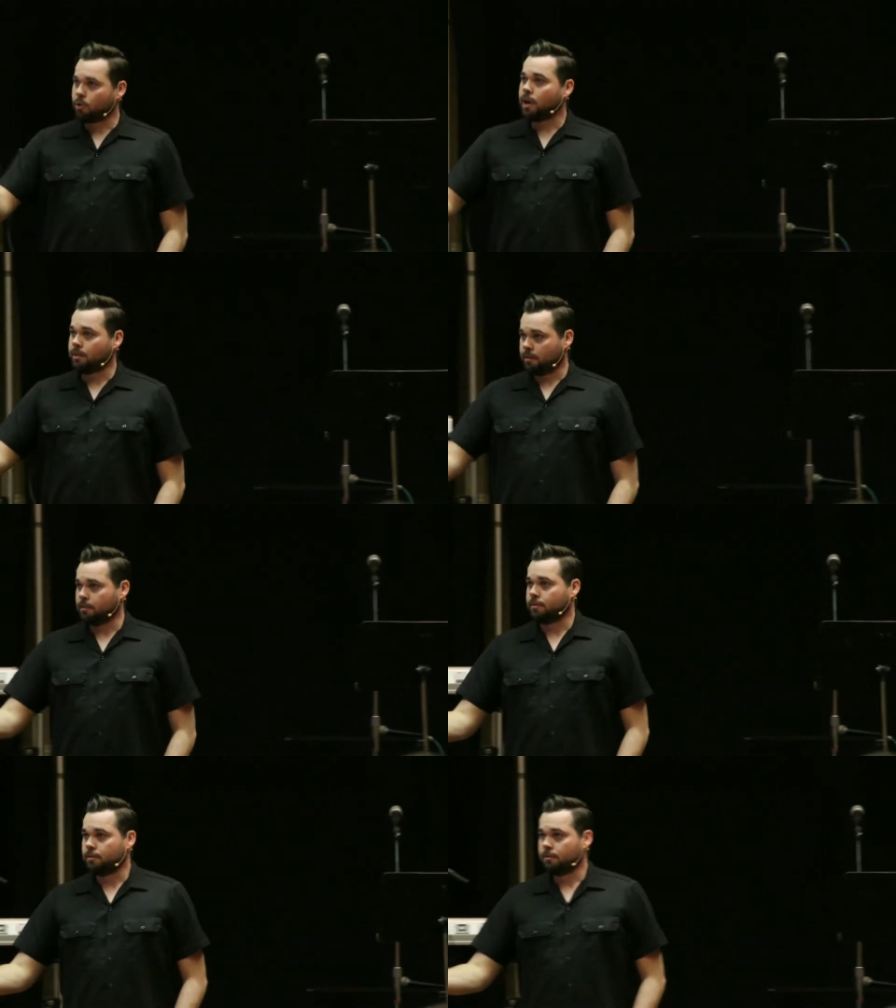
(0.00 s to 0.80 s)

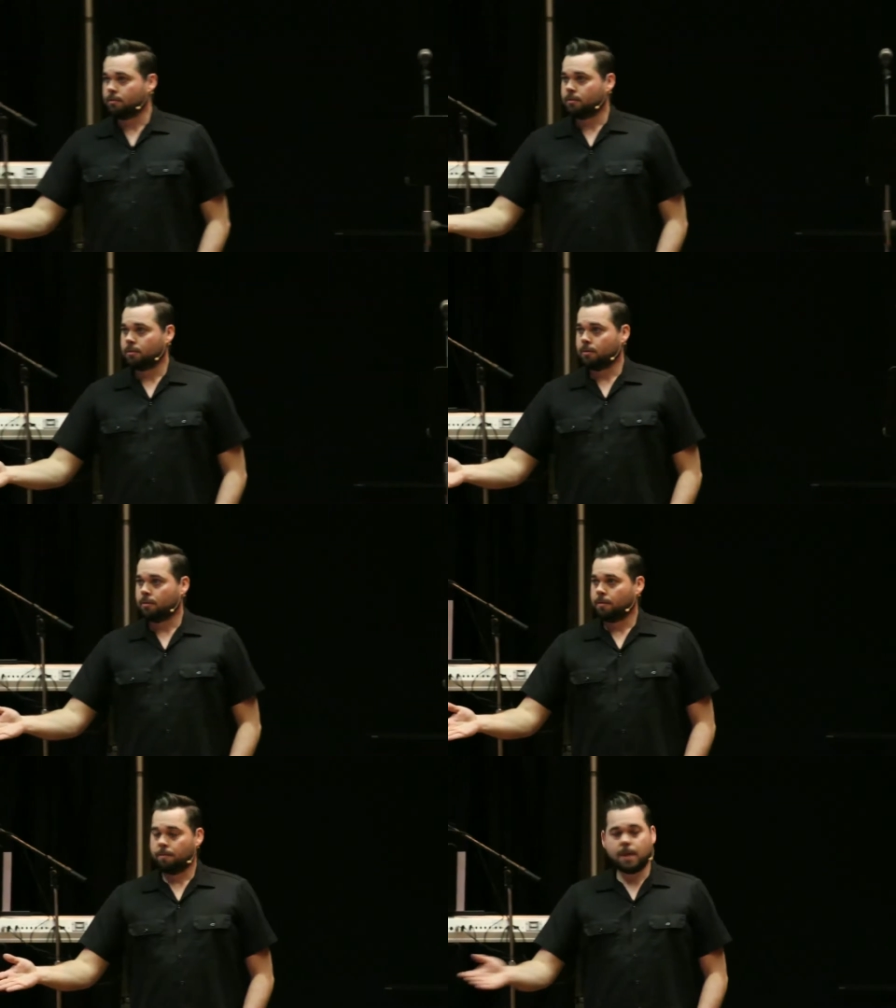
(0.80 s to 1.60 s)
graces
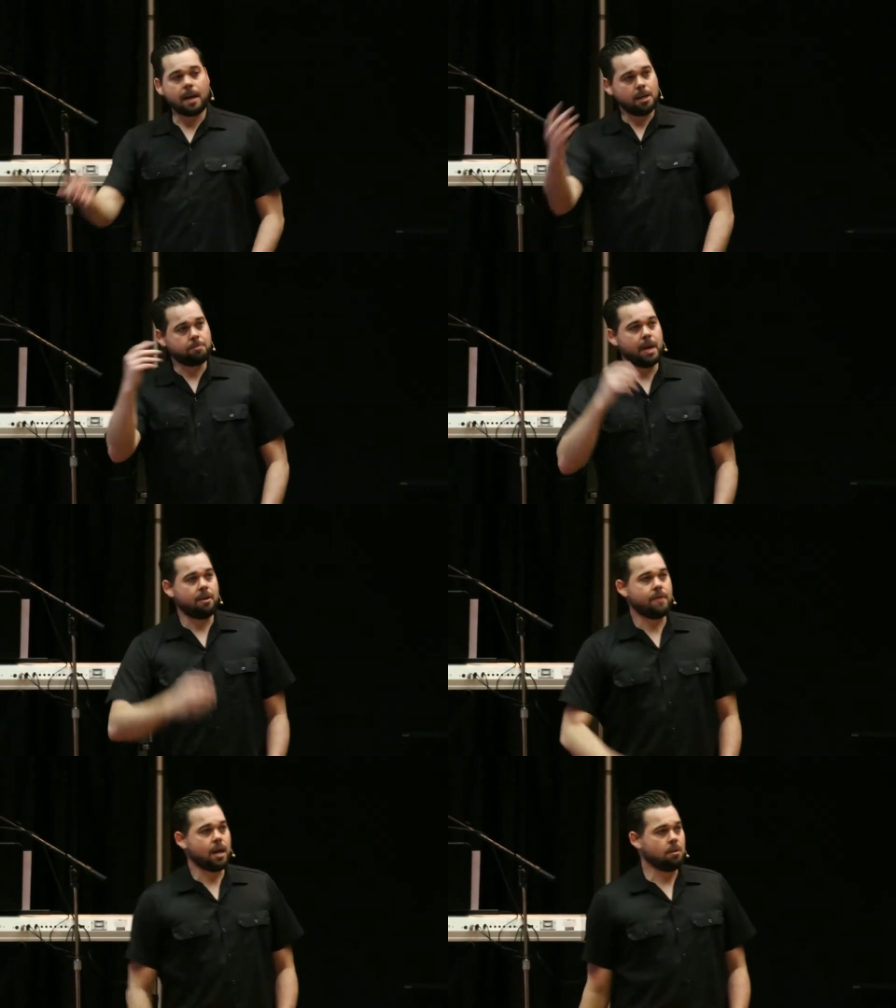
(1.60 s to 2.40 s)
that he's made
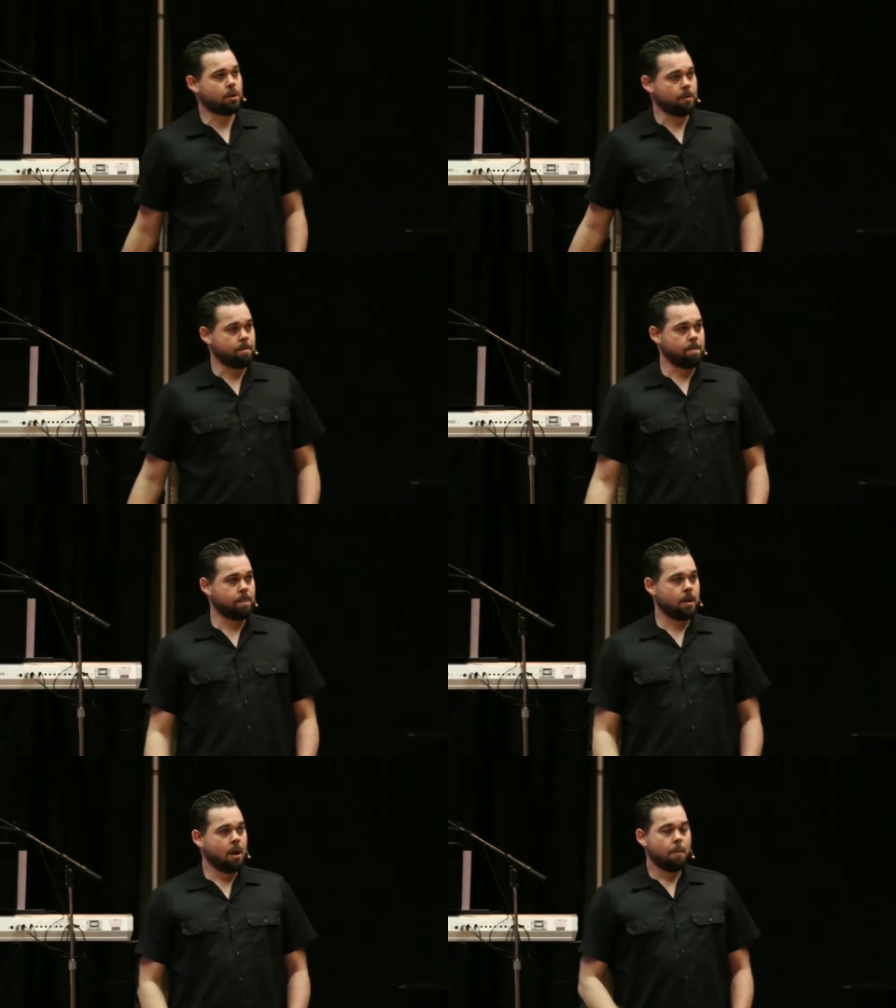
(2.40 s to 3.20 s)
available.
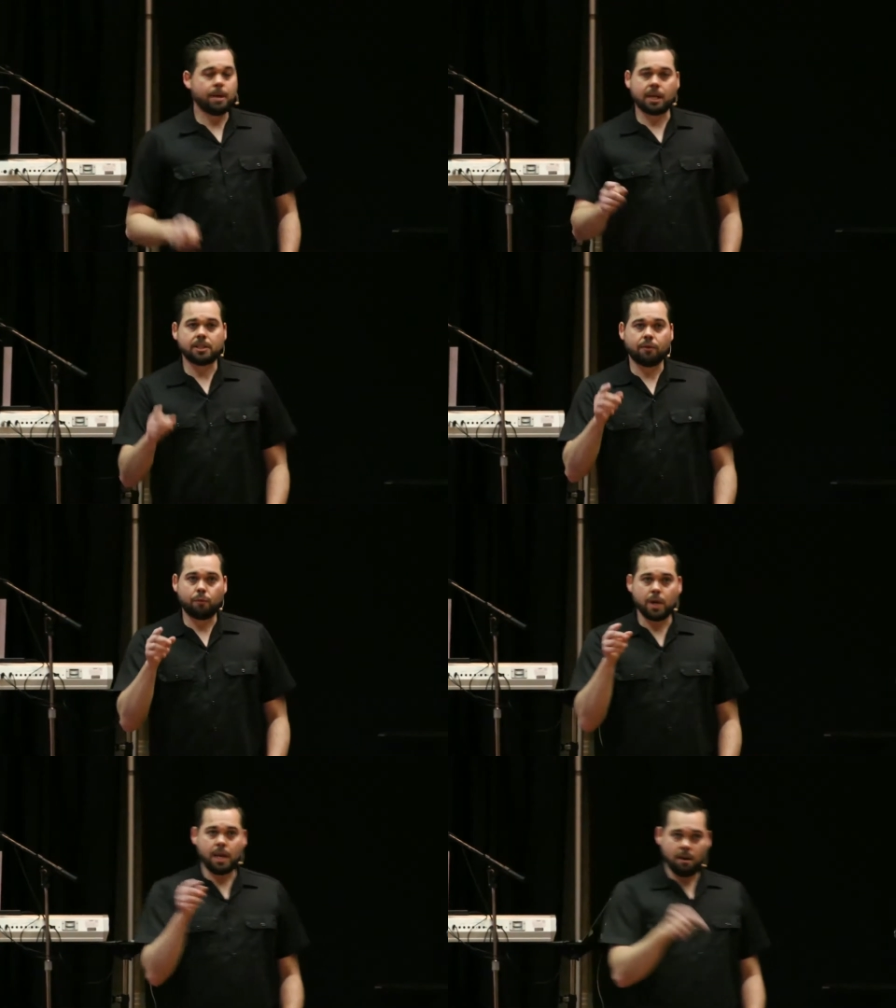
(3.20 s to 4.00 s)
Because if we